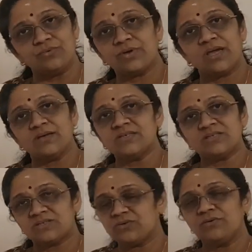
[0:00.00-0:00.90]
Okay,
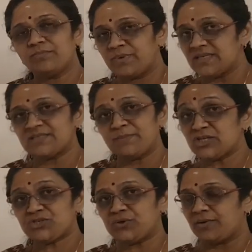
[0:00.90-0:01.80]
so please
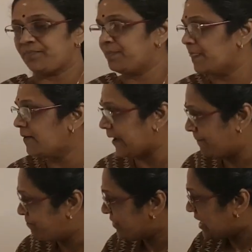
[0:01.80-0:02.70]
make sure.
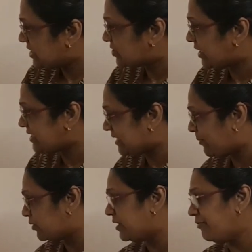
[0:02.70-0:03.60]
Okay, so that is
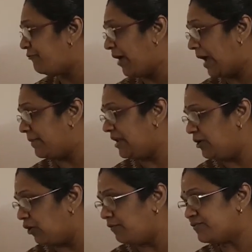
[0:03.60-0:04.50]
about the
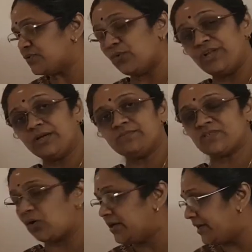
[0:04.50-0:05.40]
family of sodium
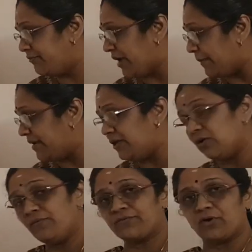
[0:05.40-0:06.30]
salt and family
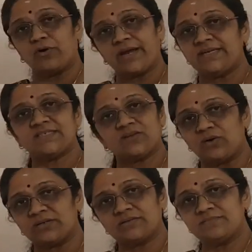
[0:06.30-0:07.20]
of chloride
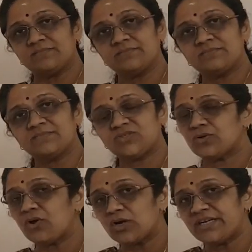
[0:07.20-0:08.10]
salt.
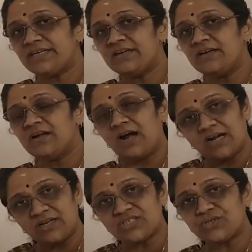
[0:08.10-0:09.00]
So got it?
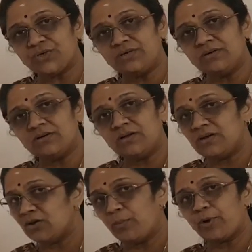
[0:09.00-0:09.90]
Understood?
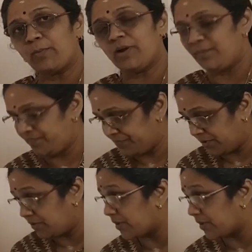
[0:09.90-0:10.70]
No problem?